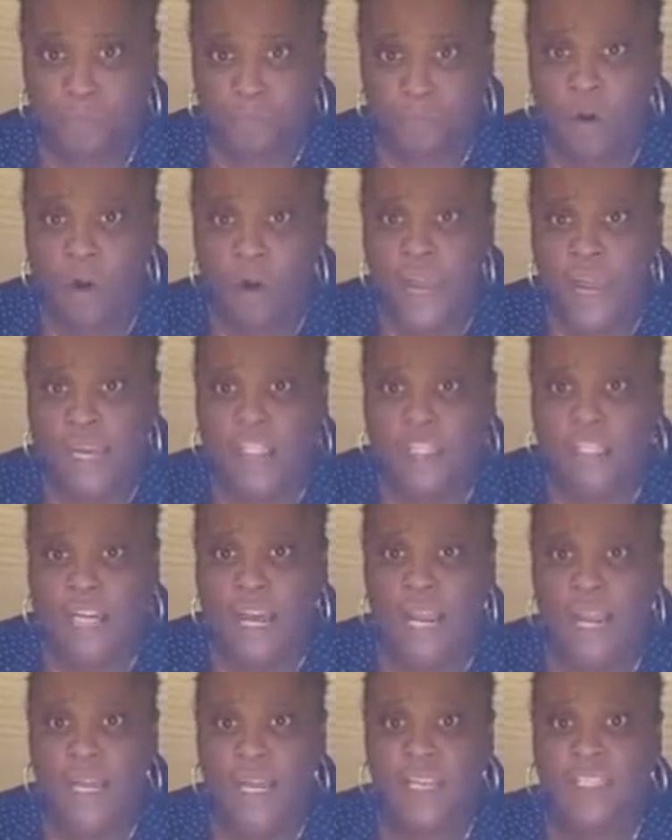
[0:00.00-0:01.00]
okay,
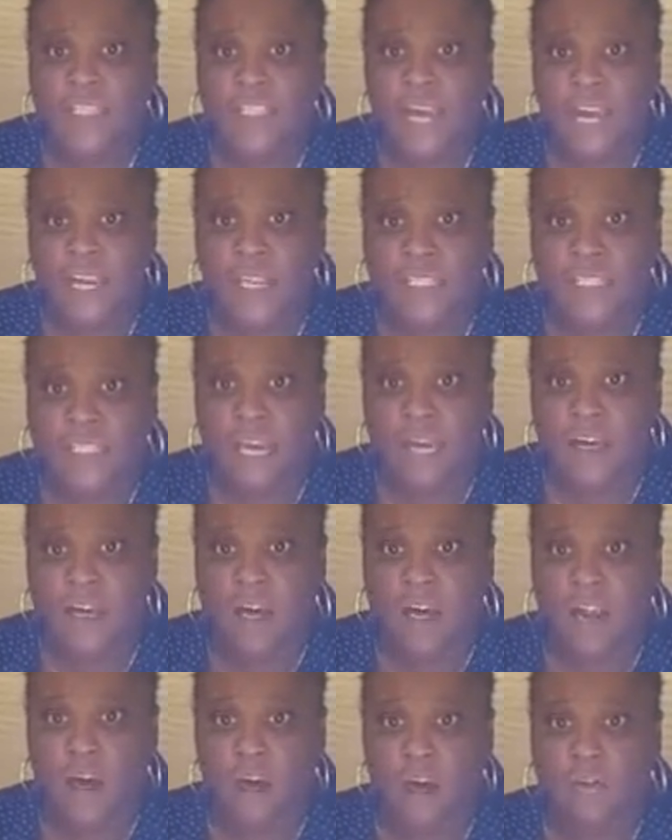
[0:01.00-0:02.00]
Shauna's getting
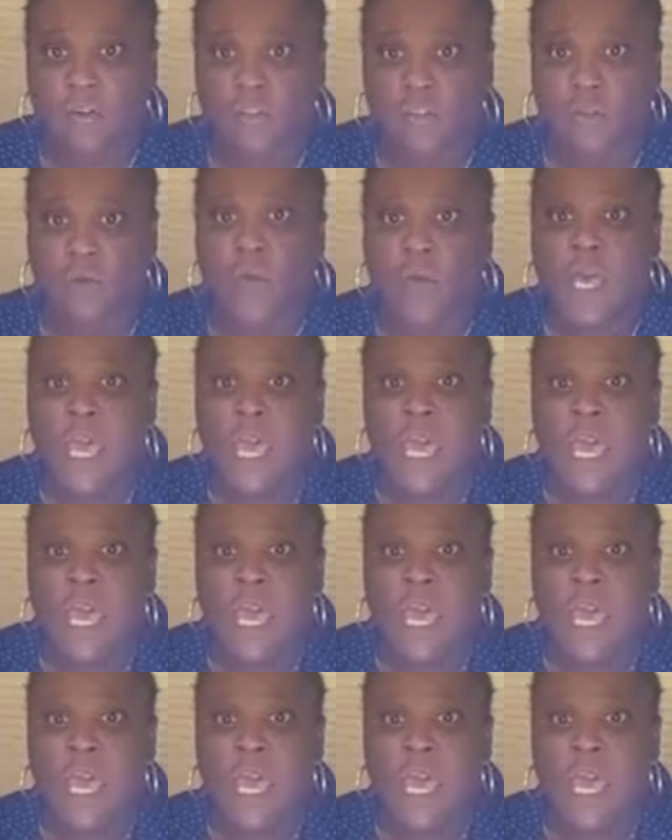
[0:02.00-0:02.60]
cut off too.